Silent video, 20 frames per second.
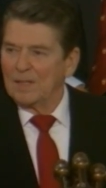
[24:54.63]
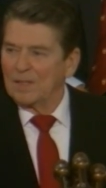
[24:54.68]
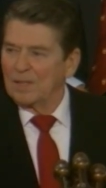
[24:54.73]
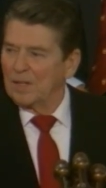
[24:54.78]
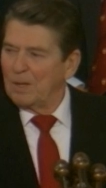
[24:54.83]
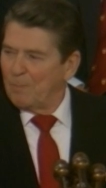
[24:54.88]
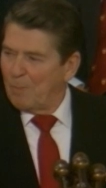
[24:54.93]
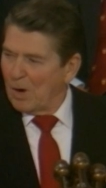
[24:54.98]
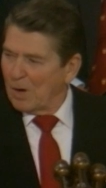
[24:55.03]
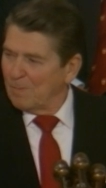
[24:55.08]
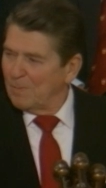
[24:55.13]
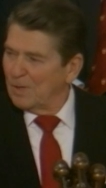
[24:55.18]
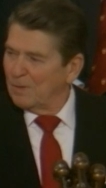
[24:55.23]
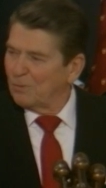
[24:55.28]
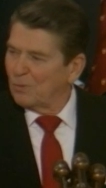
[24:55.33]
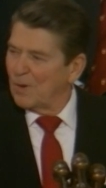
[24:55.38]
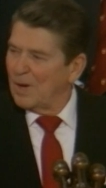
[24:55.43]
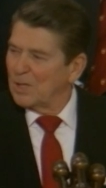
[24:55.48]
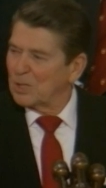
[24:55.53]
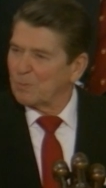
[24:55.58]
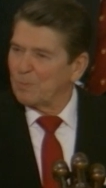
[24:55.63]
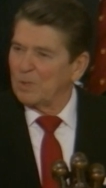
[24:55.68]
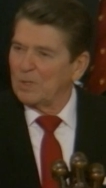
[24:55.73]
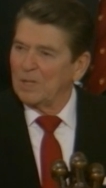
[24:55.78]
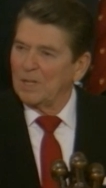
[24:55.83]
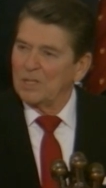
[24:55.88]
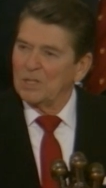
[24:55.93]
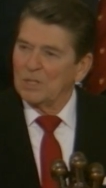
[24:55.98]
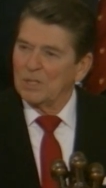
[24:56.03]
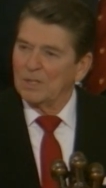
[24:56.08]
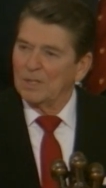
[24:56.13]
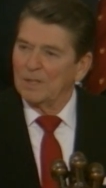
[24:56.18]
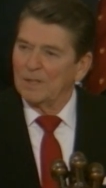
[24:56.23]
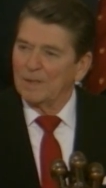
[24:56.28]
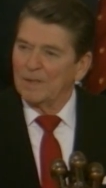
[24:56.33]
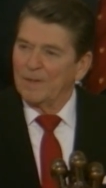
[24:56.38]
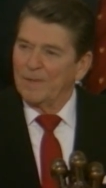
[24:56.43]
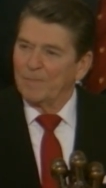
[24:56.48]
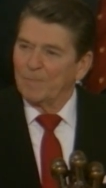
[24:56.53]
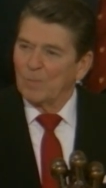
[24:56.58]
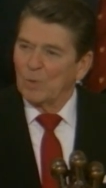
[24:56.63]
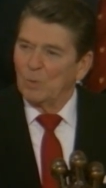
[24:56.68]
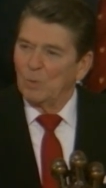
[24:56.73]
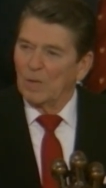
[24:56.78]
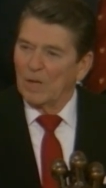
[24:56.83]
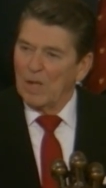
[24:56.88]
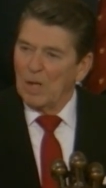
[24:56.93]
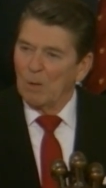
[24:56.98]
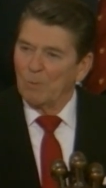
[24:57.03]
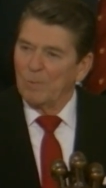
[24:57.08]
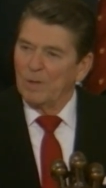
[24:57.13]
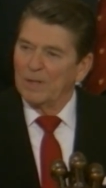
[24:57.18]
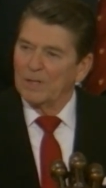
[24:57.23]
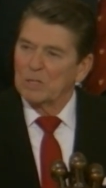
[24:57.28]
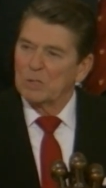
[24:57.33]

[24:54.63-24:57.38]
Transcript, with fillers: The Department of Transportation will help an